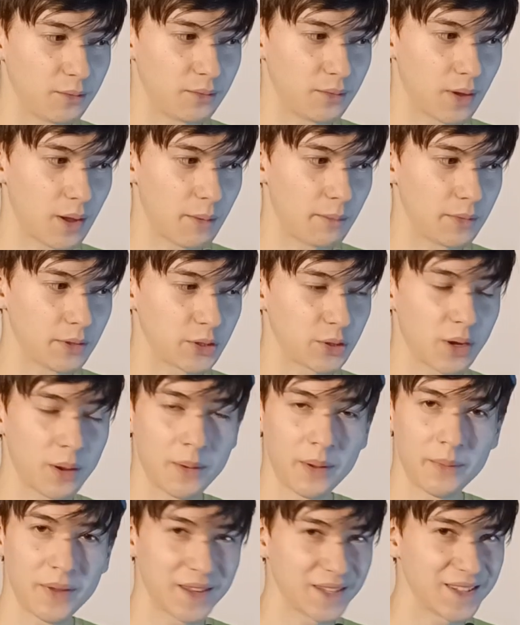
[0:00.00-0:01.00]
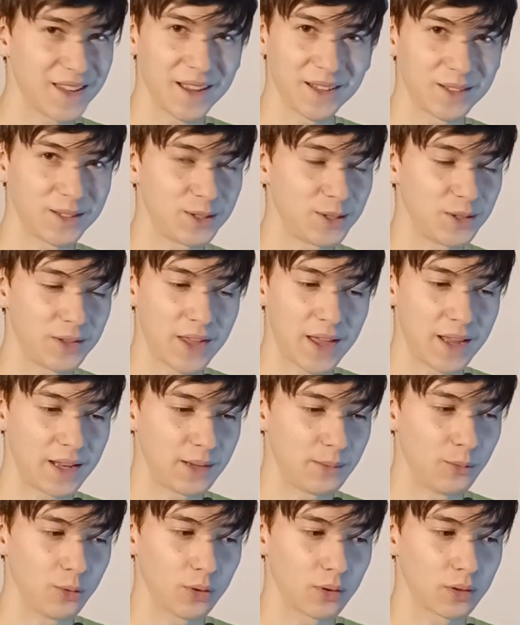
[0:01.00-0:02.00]
gonna try my best not to do that
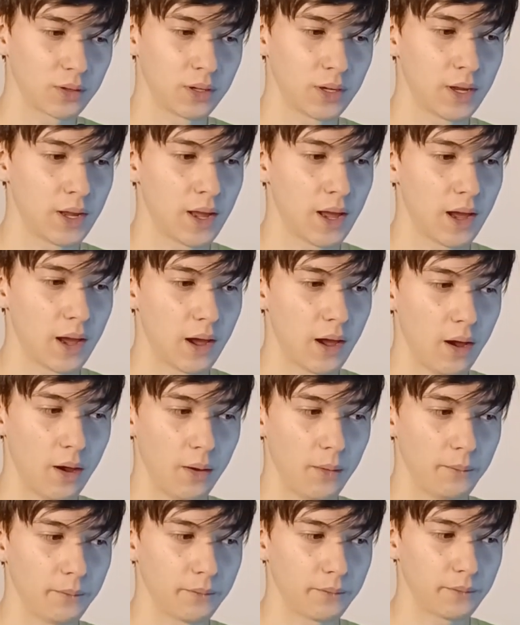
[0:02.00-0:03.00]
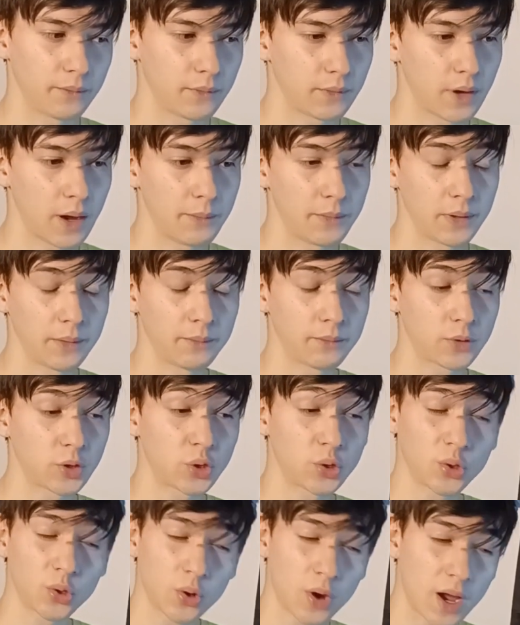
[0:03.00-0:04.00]
anymore. I'm gonna
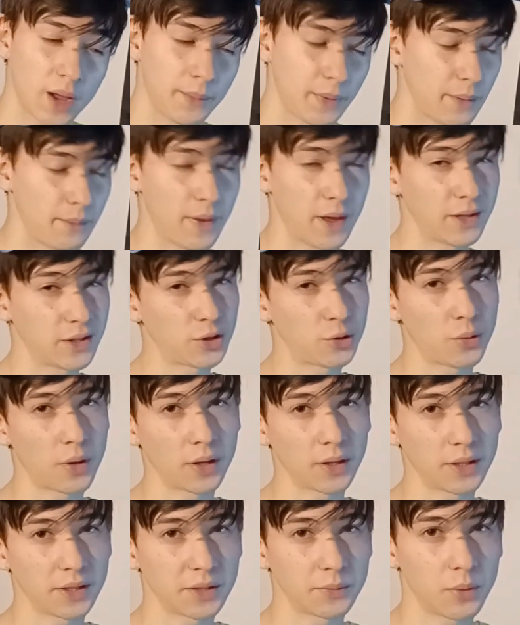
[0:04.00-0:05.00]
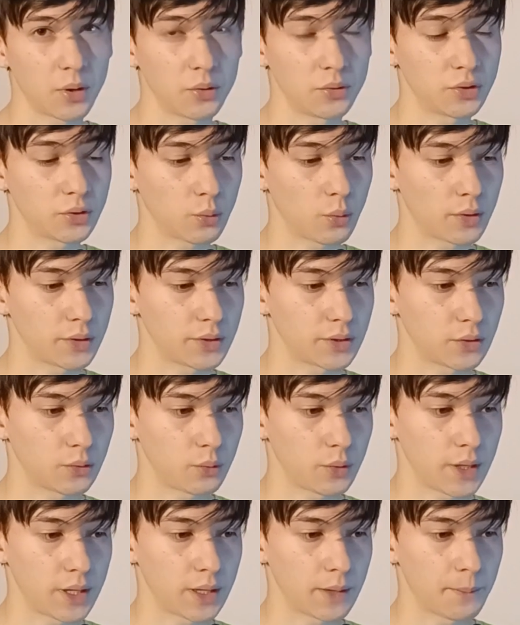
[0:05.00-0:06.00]
try my best to at least post once a
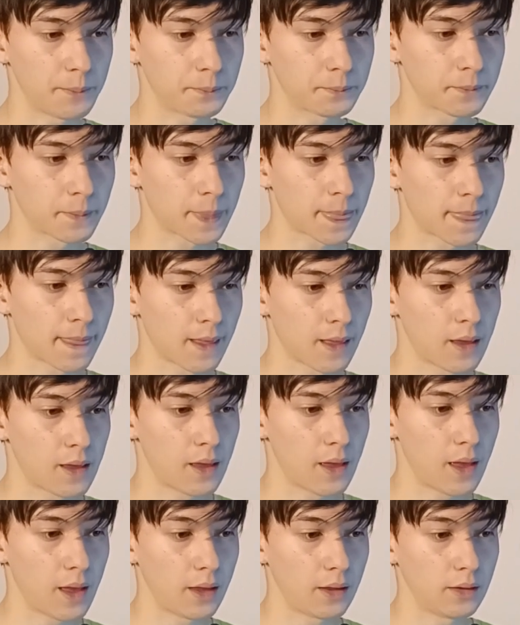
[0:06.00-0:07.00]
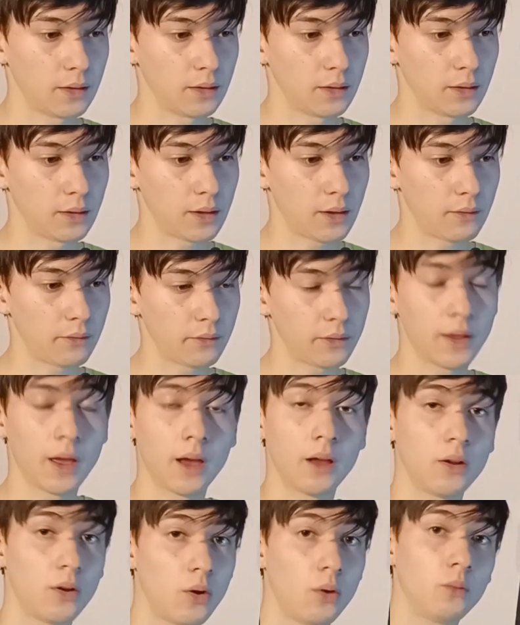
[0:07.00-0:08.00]
week, and if
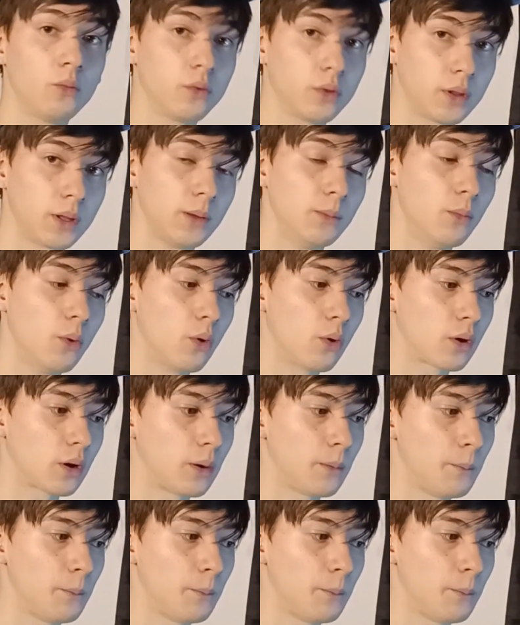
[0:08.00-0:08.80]
not, hopefully more.